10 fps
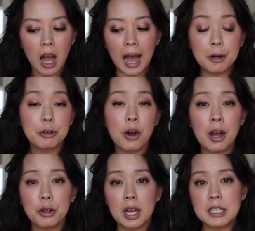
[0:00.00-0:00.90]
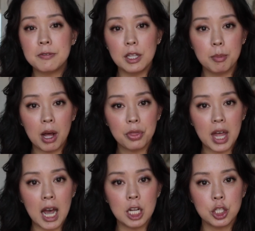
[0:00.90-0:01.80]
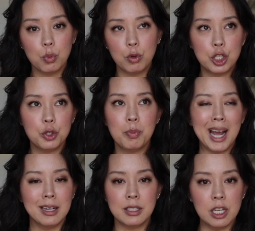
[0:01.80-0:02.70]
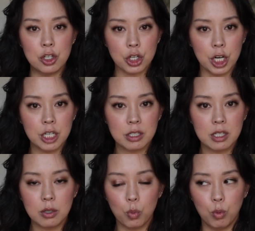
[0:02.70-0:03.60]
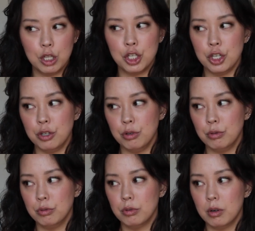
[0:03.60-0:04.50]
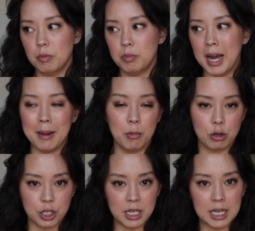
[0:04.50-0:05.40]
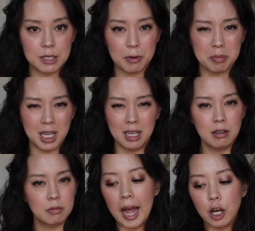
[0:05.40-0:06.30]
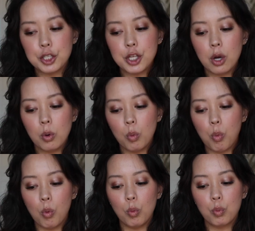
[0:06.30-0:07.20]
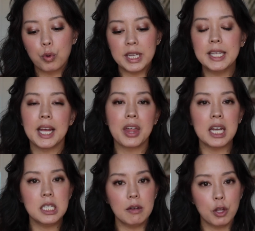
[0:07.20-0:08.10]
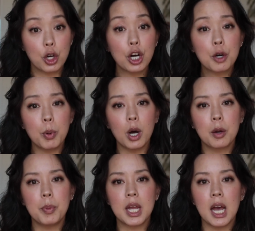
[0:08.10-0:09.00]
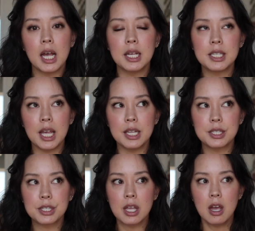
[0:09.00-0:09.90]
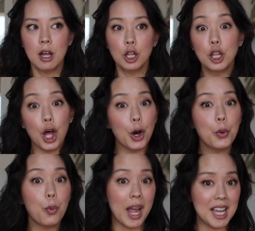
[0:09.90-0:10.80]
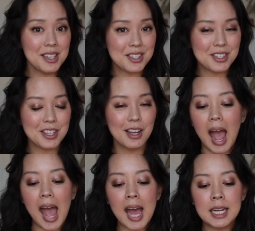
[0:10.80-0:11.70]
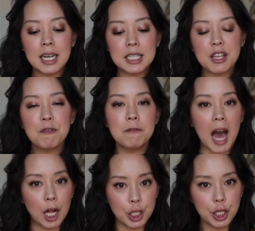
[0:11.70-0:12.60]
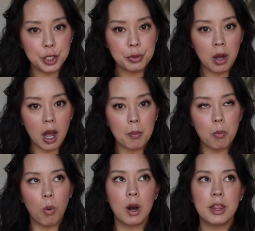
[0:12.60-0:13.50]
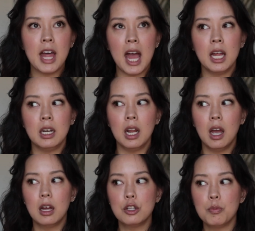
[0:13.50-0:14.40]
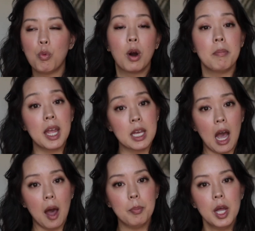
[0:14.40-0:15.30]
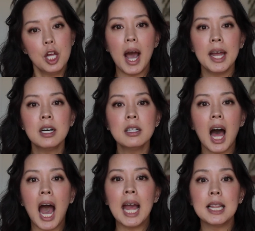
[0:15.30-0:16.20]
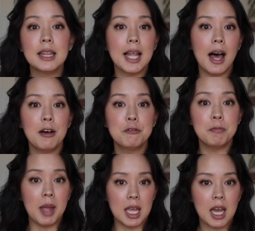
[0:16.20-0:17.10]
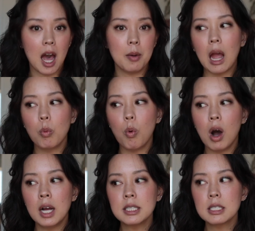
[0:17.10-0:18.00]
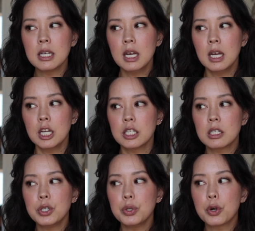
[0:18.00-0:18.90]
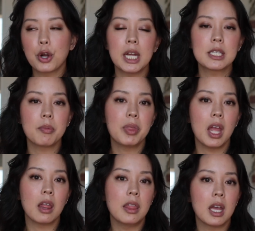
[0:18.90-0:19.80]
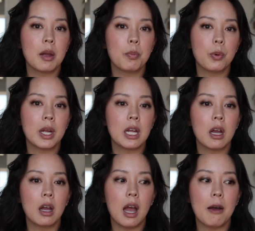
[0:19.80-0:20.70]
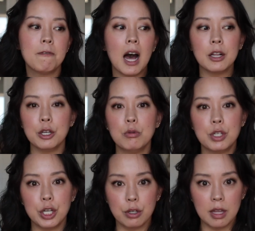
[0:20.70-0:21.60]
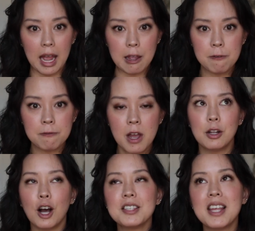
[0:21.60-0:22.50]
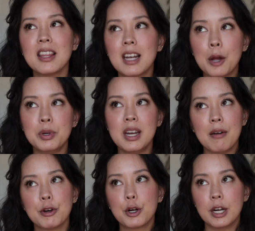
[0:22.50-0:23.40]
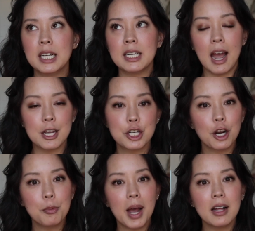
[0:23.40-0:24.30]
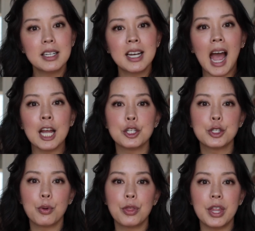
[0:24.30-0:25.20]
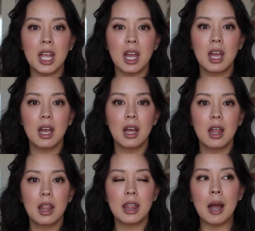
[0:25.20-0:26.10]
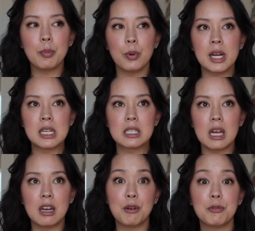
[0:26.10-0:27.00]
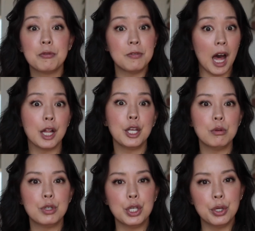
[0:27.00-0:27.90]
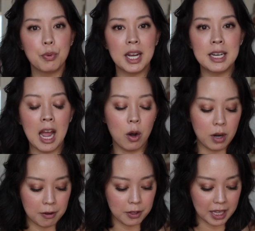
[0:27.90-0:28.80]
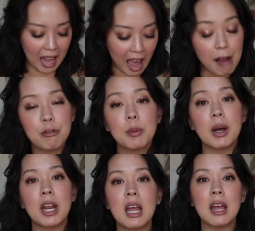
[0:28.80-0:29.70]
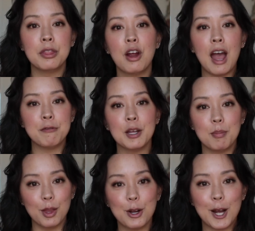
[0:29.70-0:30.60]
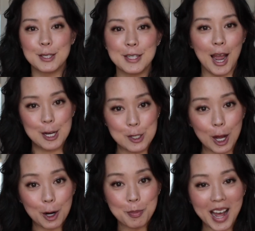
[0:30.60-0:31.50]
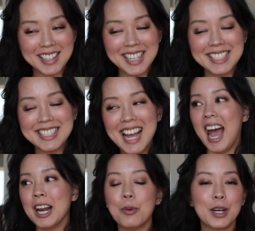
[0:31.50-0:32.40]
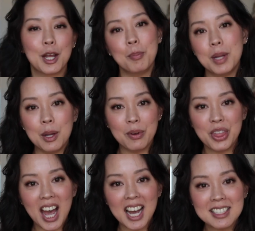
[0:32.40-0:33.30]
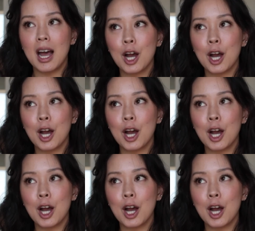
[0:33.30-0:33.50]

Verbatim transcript: I don't know how you guys feel about that. Would you buy a t-shirt? Would you buy merchandise from me? I also really like the idea of the cookbook because it's low waste and it's a value more than more makeup. While I love makeup, I want to create something that can bring value to your life. Not saying that I would never create an eyeshadow palette, I just don't think that brings enough value to you right now, and I feel like everybody and their effing mother has an eyeshadow palette. I don't want to compete with that.